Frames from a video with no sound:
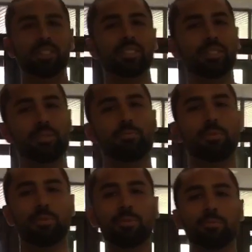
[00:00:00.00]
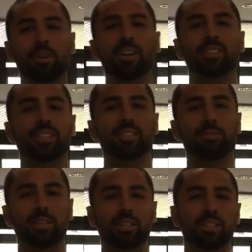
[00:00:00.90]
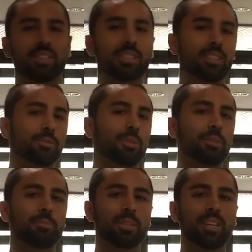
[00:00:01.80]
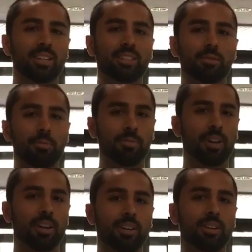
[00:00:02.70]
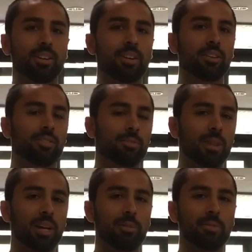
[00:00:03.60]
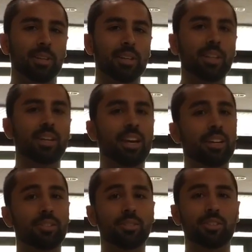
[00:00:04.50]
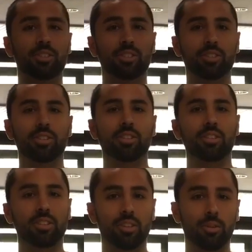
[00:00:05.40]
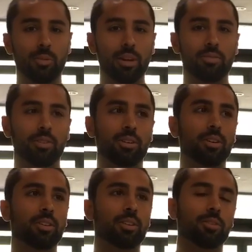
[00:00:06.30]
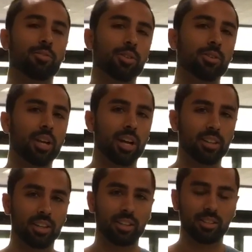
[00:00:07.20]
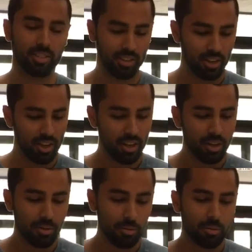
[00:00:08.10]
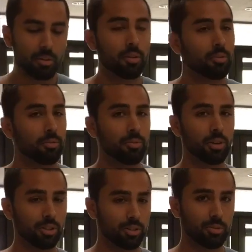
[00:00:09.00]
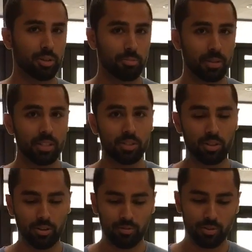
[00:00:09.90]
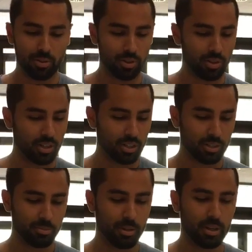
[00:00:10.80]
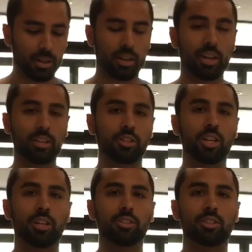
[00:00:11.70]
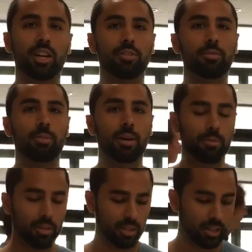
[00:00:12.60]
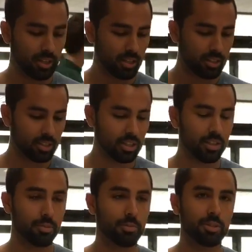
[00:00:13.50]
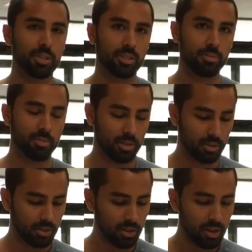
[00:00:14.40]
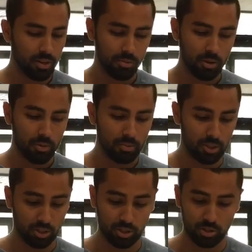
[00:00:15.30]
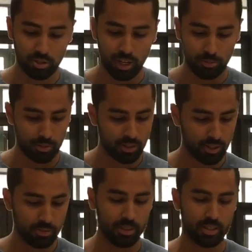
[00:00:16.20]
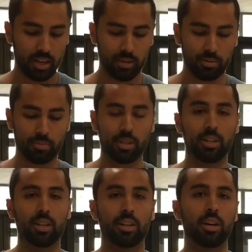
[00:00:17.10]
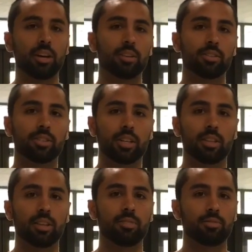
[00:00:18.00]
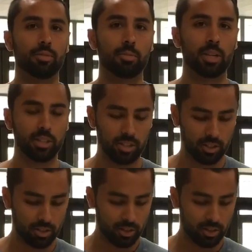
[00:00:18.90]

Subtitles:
This is an important process because this is what protects the provider from liability. And to ensure the waiver, there are a few guidelines. First, you want to be straightforward in explaining. Educate your staff about what they need to tell the participant. Be sure to allow participant time to read and understand the information.